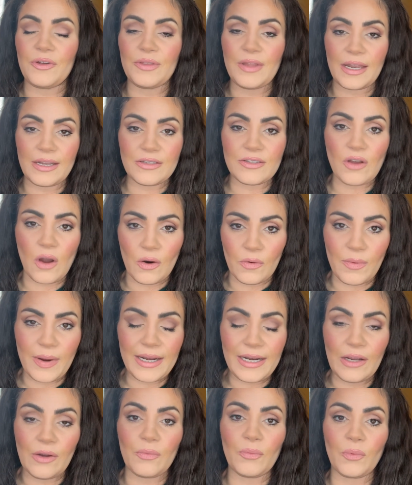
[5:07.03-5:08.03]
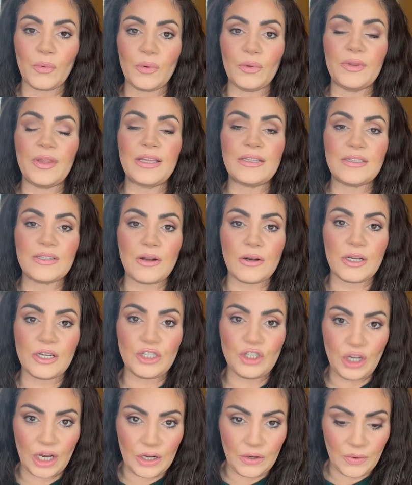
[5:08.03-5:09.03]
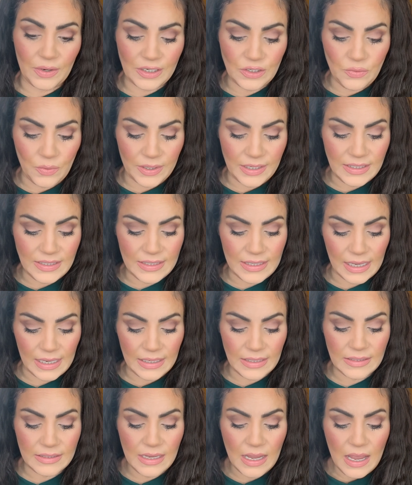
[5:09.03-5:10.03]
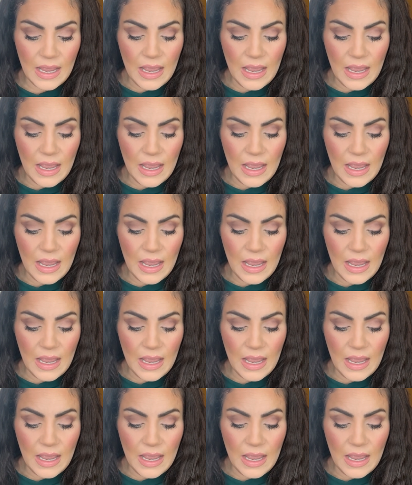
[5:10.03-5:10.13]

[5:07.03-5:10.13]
and that is already a rule that started January 26th.